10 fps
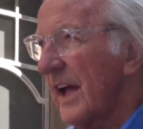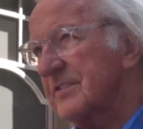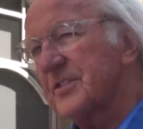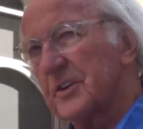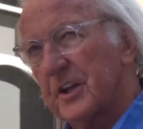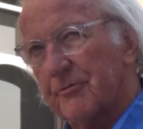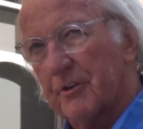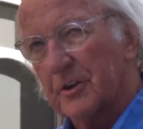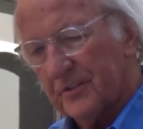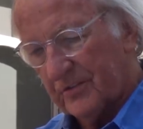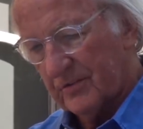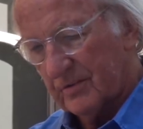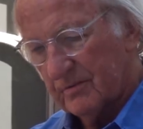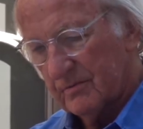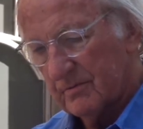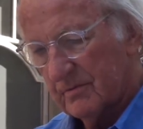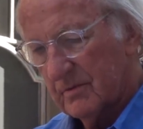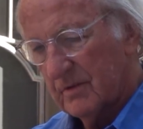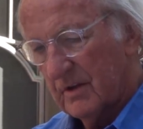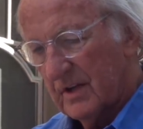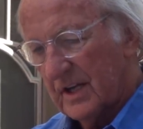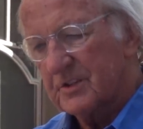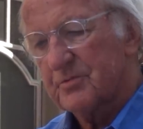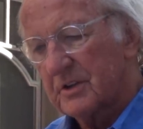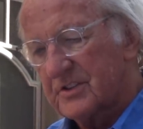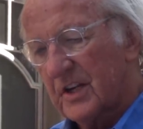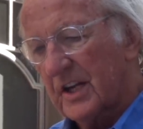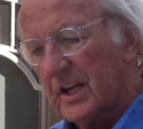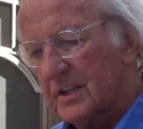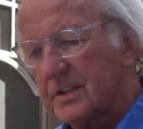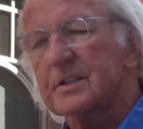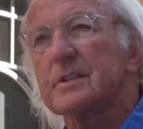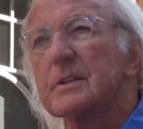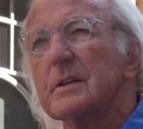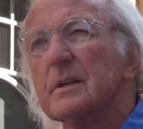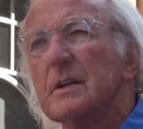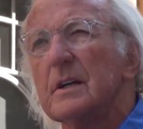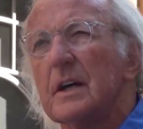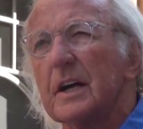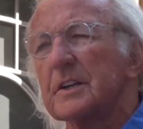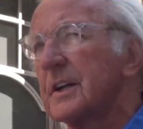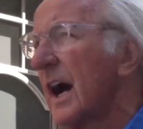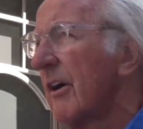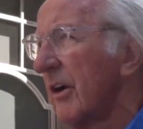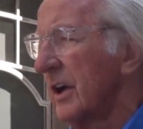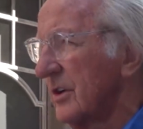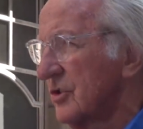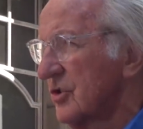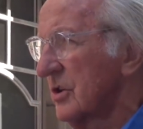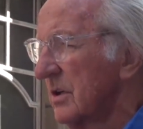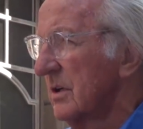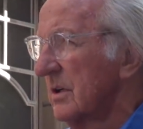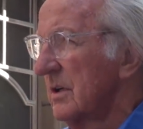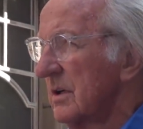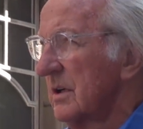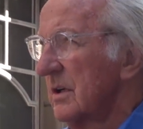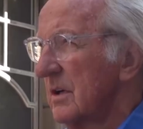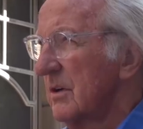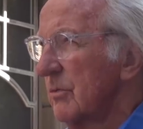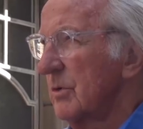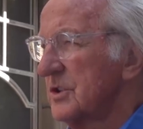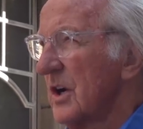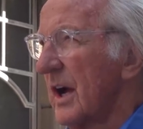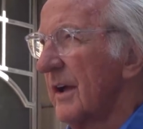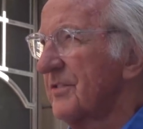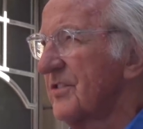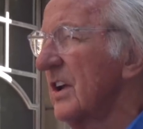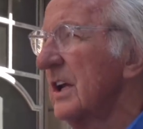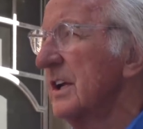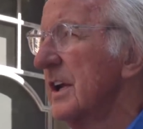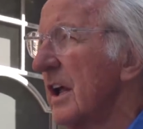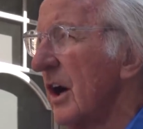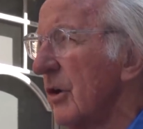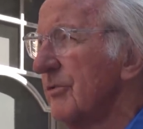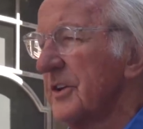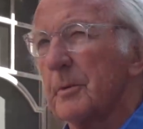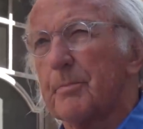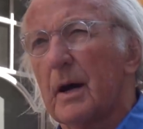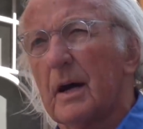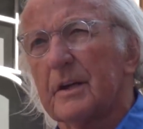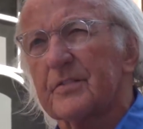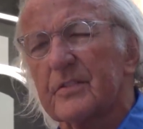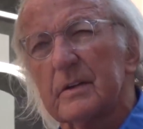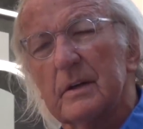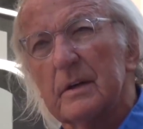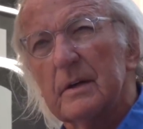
That's the difference, his resilience and courage, which I have seen over the past